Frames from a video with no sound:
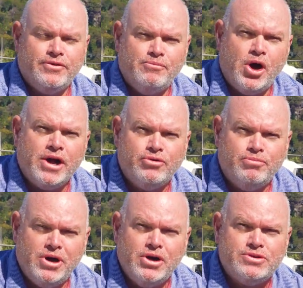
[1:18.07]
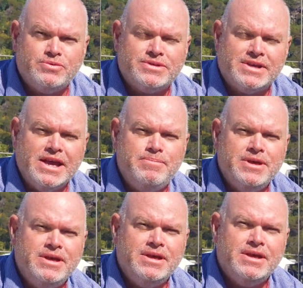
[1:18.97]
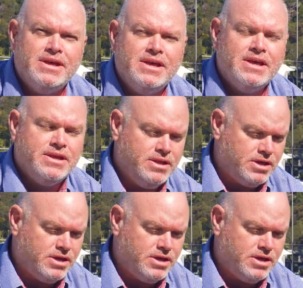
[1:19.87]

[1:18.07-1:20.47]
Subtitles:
from Michael most was keeping the